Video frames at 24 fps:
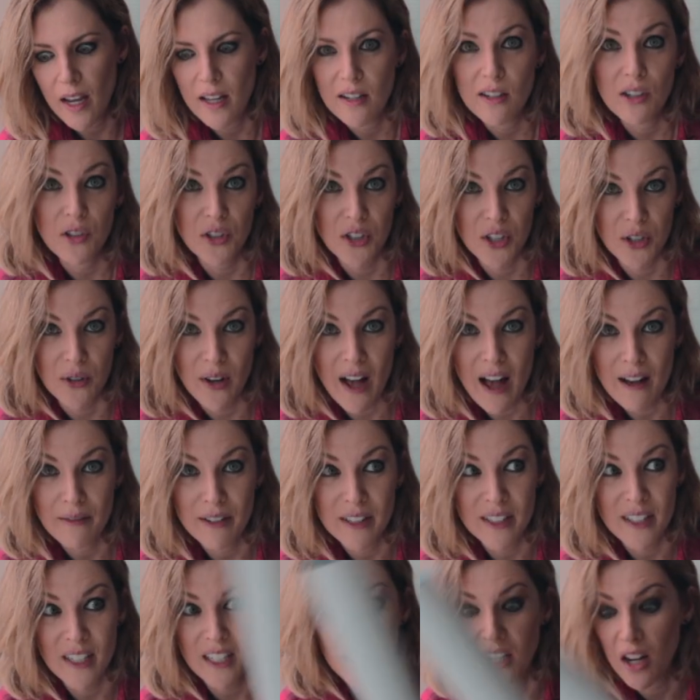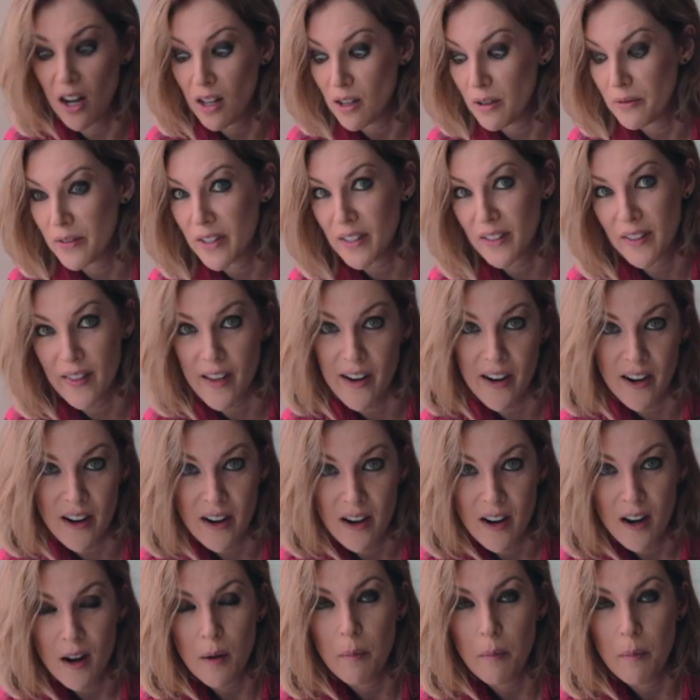And you still haven't seen all of this there?